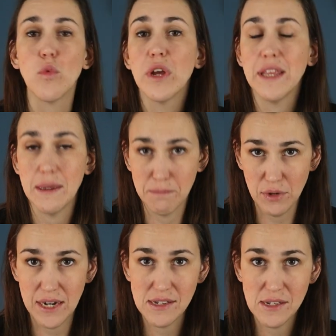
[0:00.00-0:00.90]
really
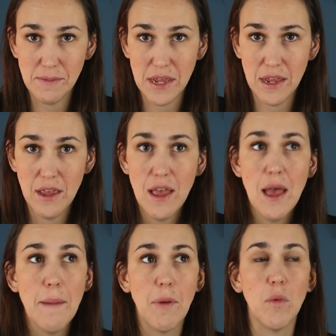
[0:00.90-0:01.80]
impressed me.
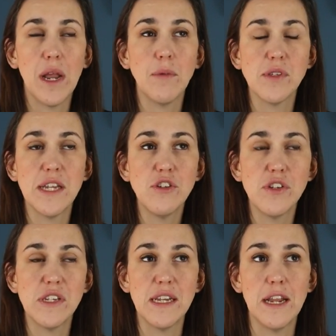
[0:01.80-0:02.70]
But what I was
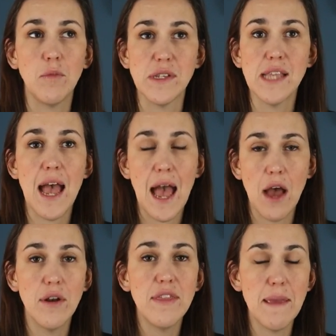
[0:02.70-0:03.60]
interested in was how
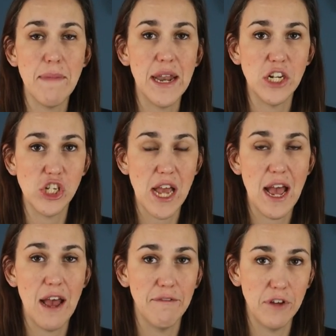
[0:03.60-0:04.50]
did they manage to
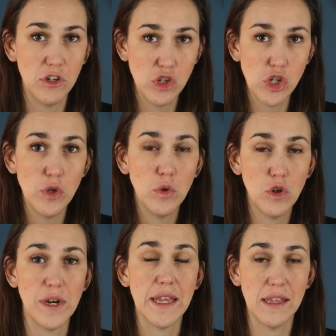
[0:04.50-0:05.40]
have 2
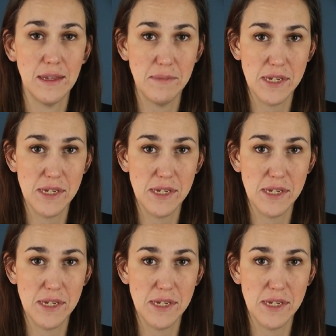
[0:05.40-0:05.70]
curriculum